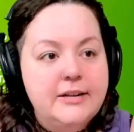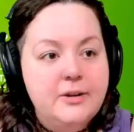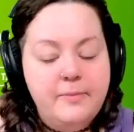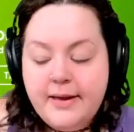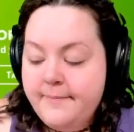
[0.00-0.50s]
a
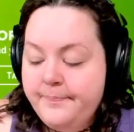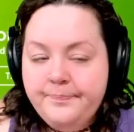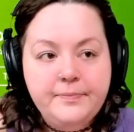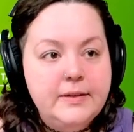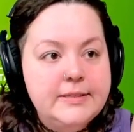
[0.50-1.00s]
little bit
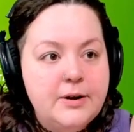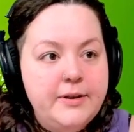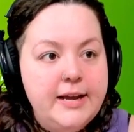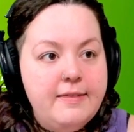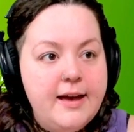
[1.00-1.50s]
because I
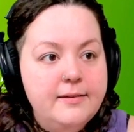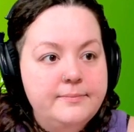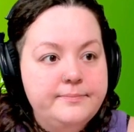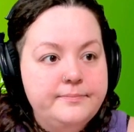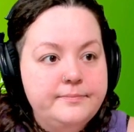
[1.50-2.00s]
don't like that.
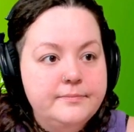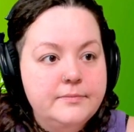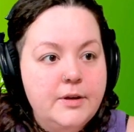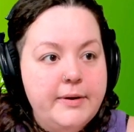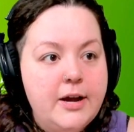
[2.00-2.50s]

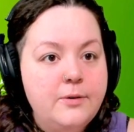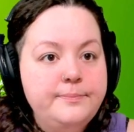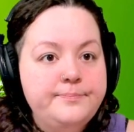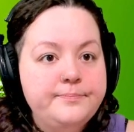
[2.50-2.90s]
Here we go.